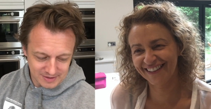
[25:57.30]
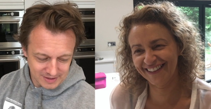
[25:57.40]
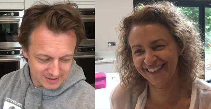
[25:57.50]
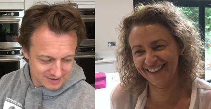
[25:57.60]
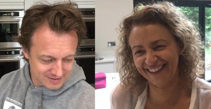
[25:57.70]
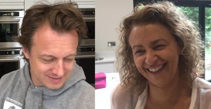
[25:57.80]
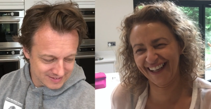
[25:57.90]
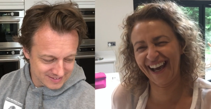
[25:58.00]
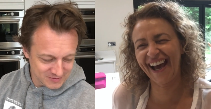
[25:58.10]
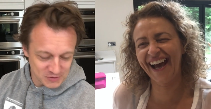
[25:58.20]

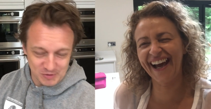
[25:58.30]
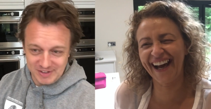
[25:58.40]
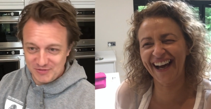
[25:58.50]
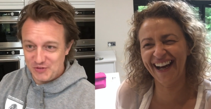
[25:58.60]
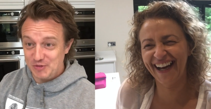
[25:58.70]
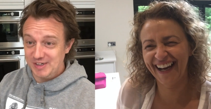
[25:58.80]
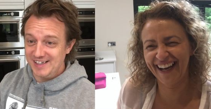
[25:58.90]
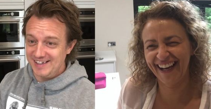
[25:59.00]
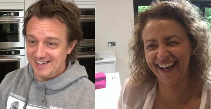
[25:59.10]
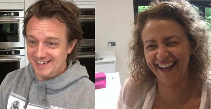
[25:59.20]
Speaker 1: I feel, feel
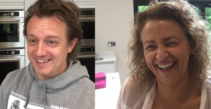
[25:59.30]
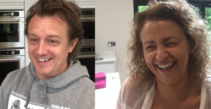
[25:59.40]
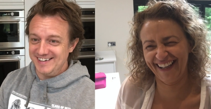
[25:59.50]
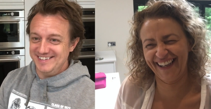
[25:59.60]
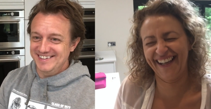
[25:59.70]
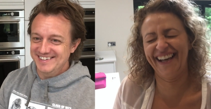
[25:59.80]
really ick now.